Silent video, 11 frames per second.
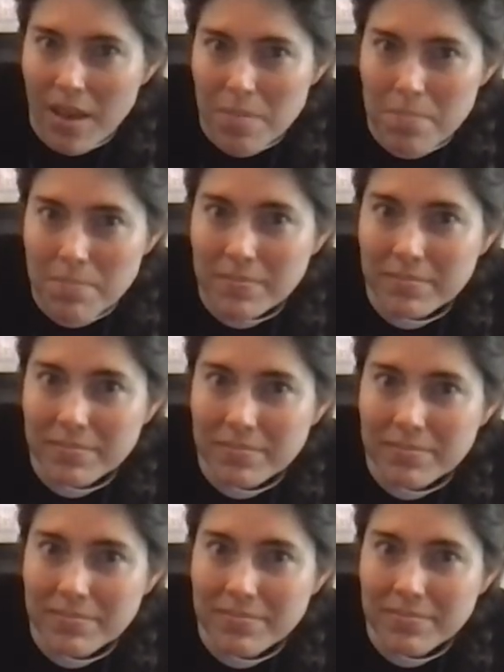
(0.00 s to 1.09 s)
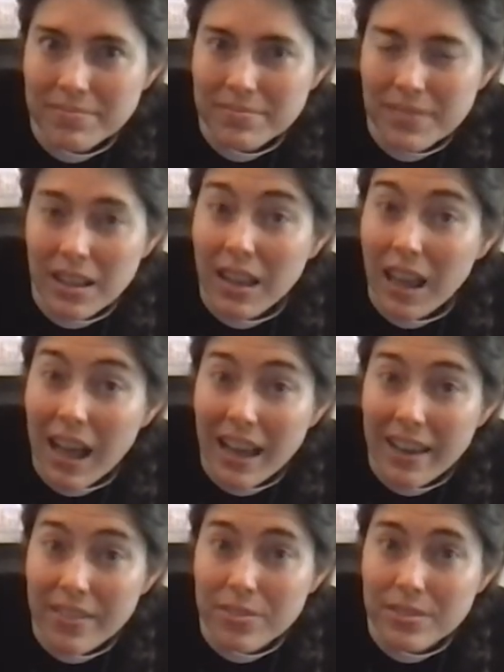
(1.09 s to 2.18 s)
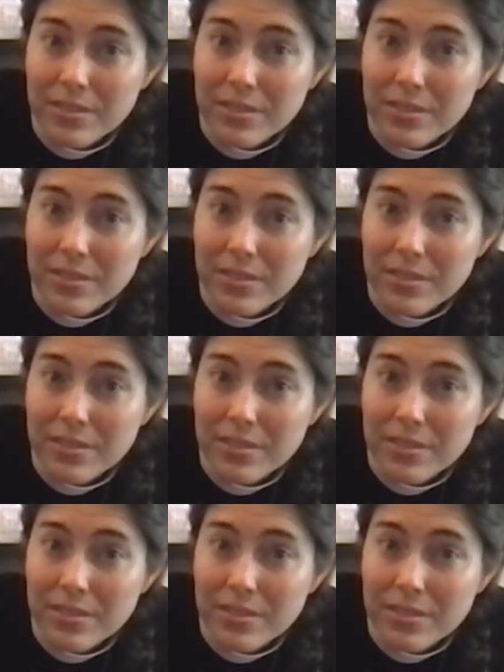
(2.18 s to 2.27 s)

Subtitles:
them, alive,